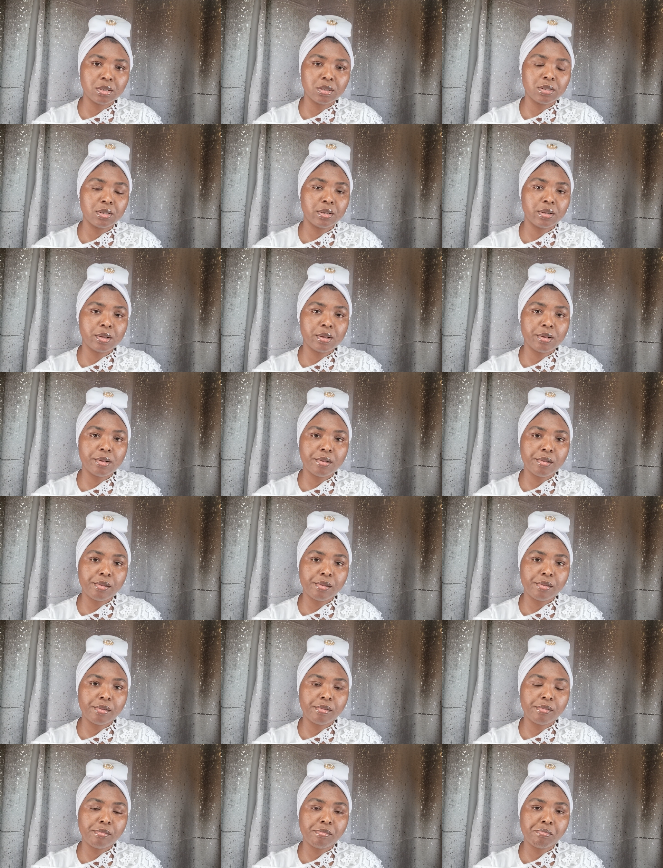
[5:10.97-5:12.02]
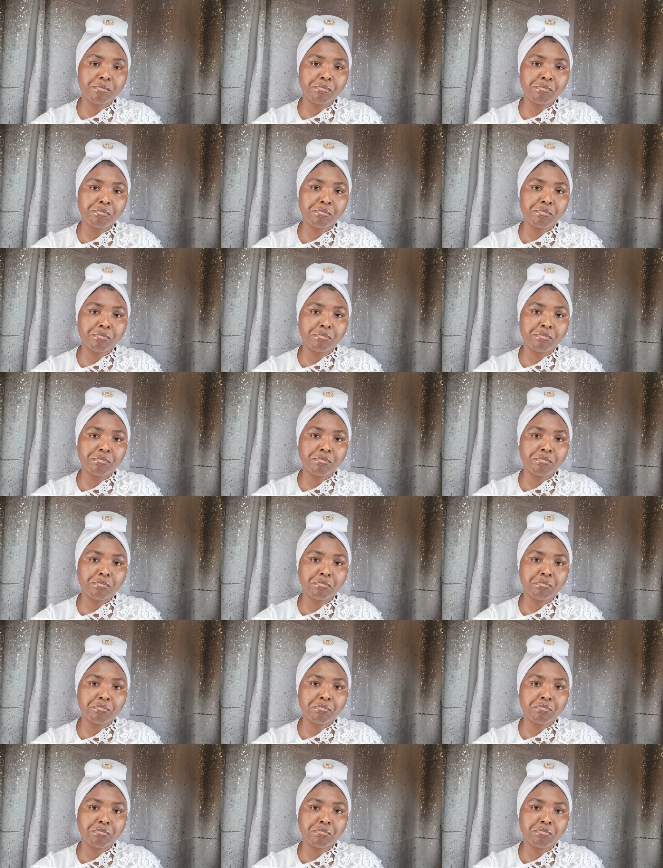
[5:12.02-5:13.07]

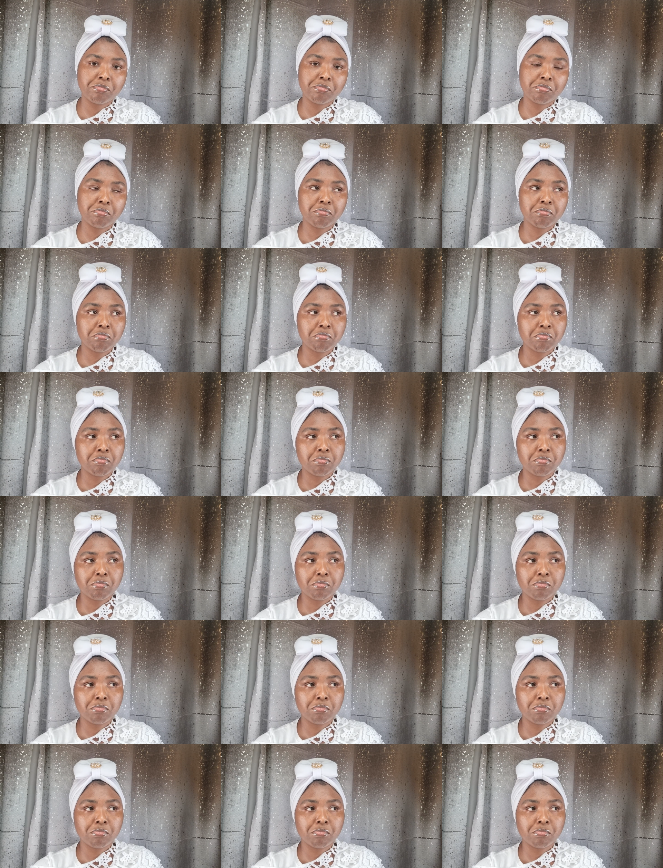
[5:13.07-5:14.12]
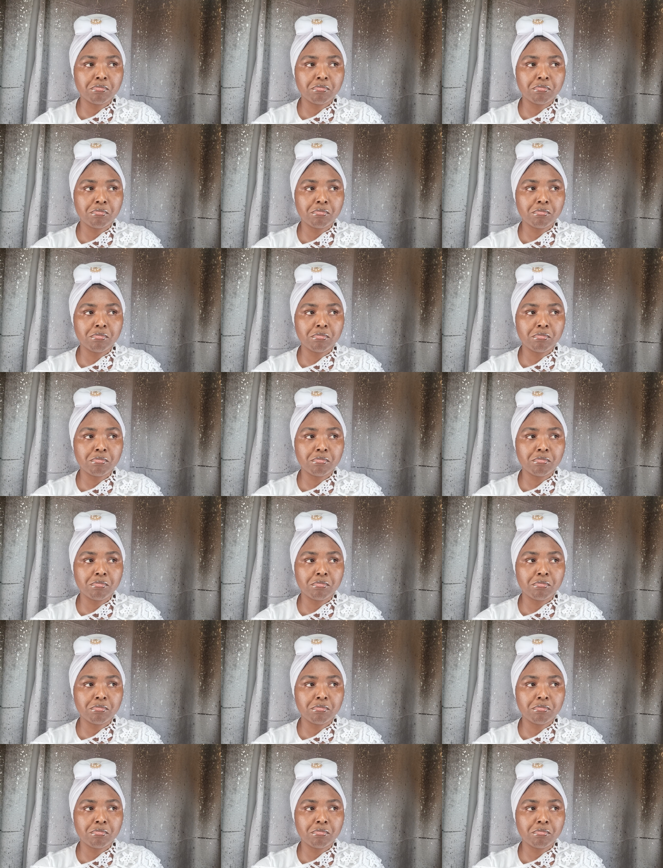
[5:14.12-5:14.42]
Nobody speaks.